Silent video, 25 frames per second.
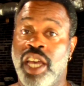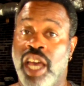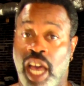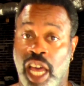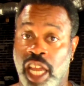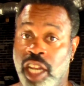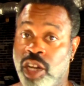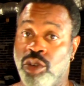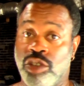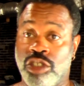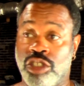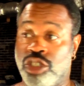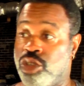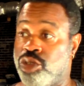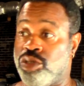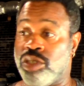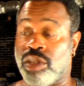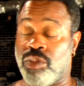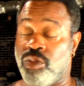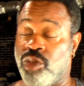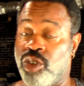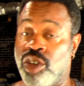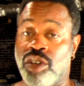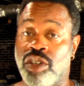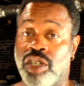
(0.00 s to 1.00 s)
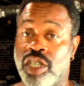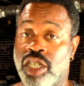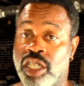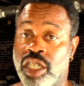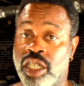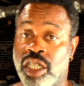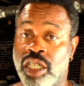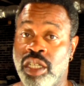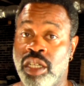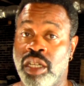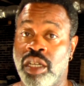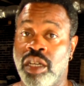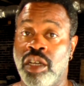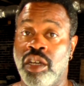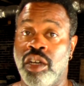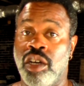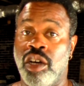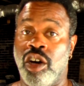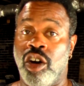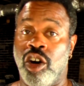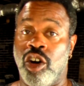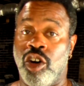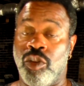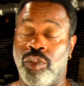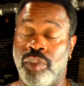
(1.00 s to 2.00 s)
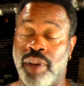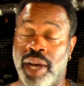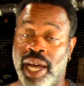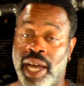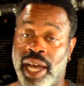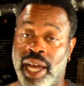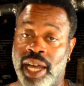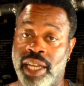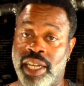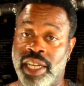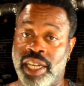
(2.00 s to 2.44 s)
I know it shows up real good on my